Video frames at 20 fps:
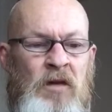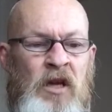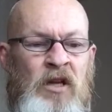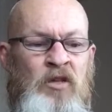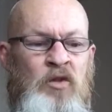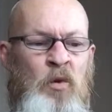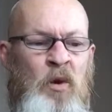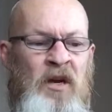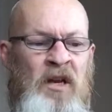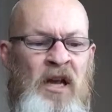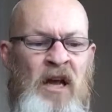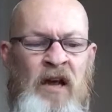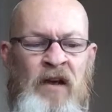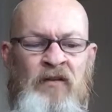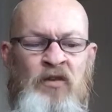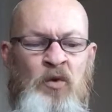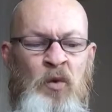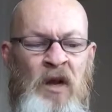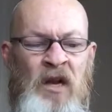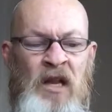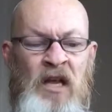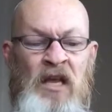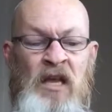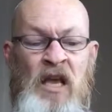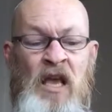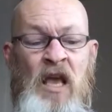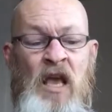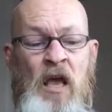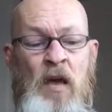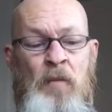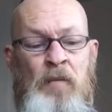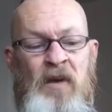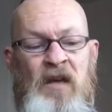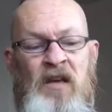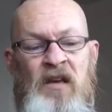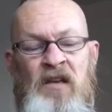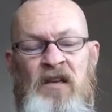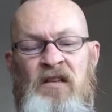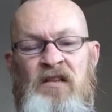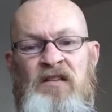a 20 out of 20,
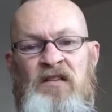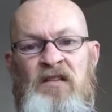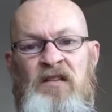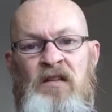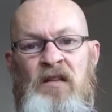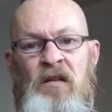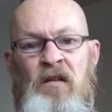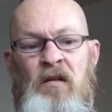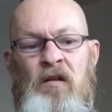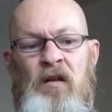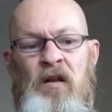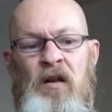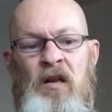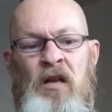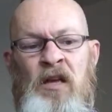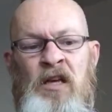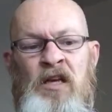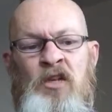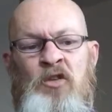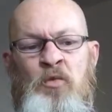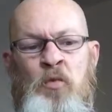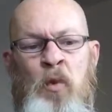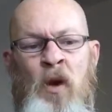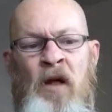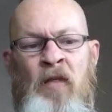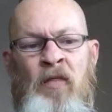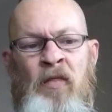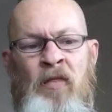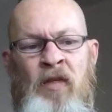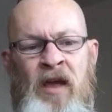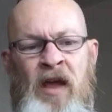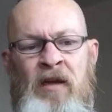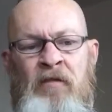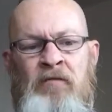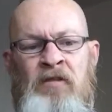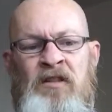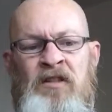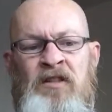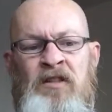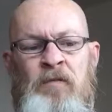because each one
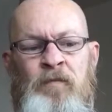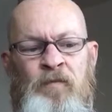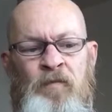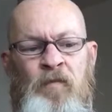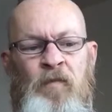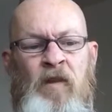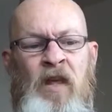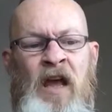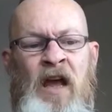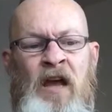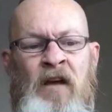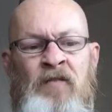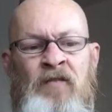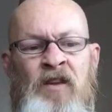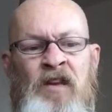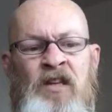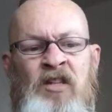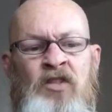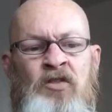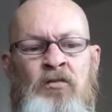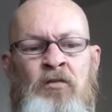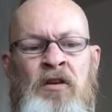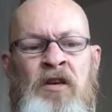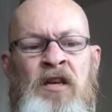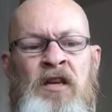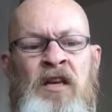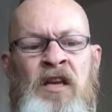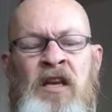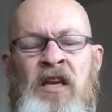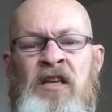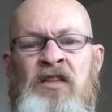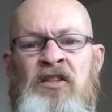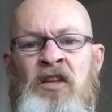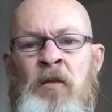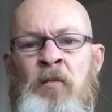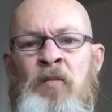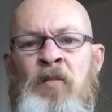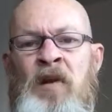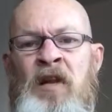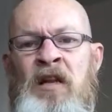there is, out of these three, is
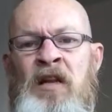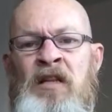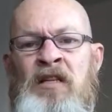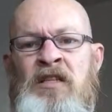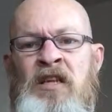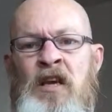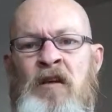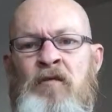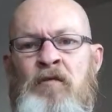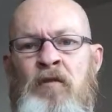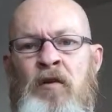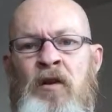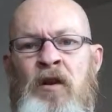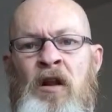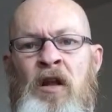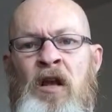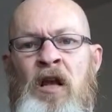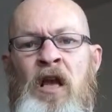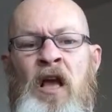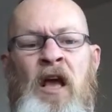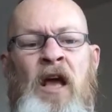completely different.